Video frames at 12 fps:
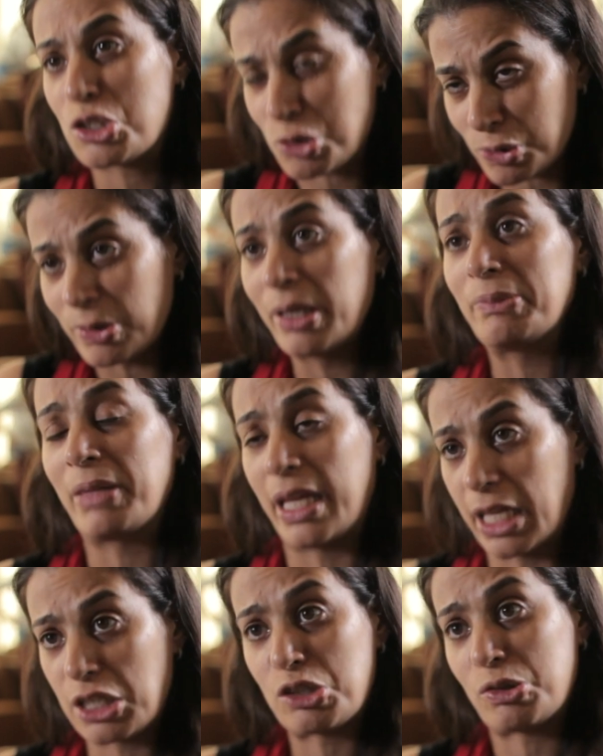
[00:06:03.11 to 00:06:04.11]

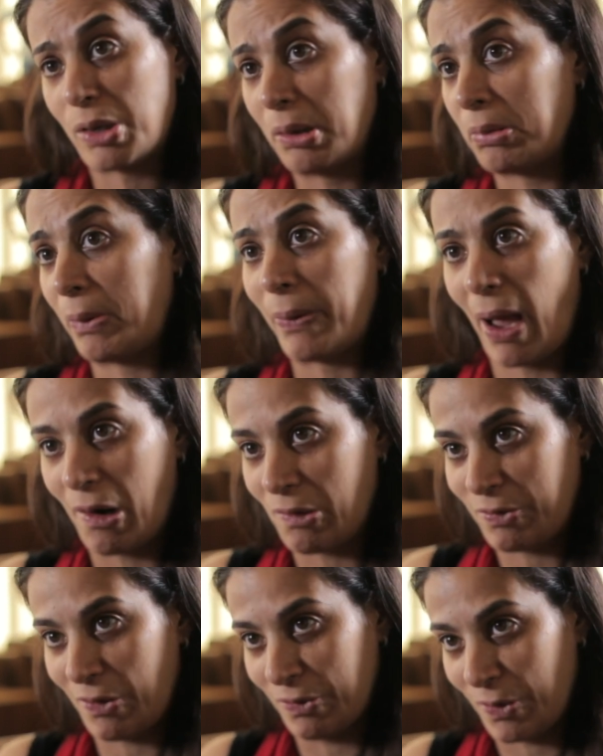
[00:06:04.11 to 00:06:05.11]
extremely, extremely
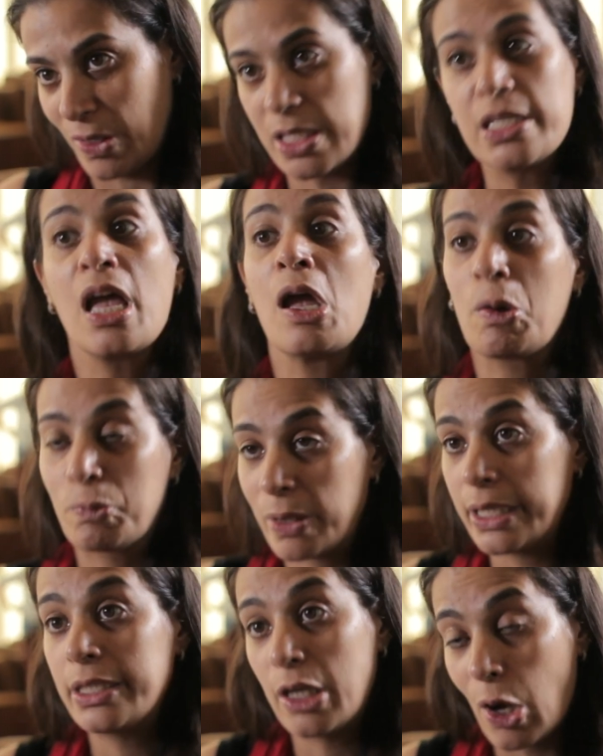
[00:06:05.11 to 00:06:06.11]
powerful voice.
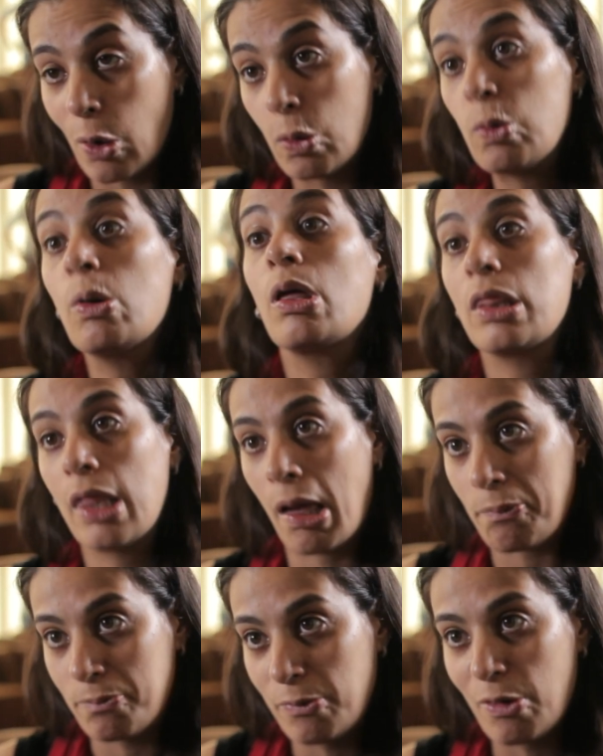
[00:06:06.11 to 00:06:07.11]
We know
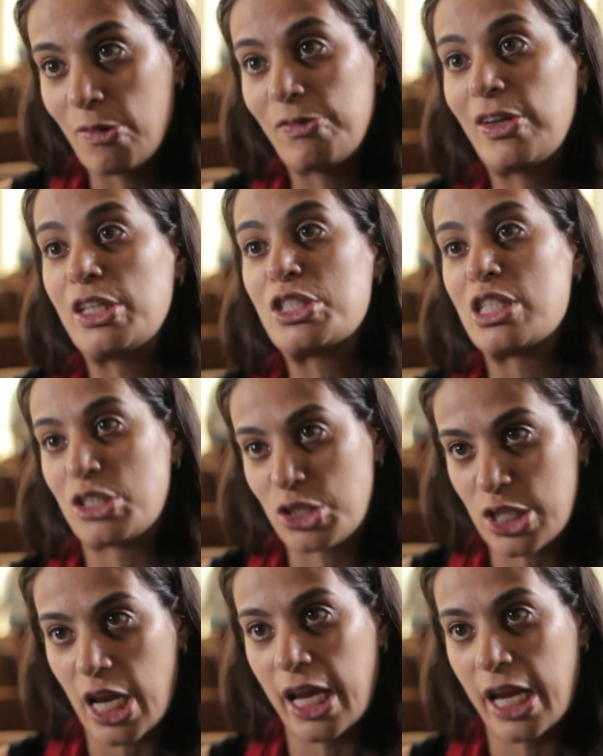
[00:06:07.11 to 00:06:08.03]
that movies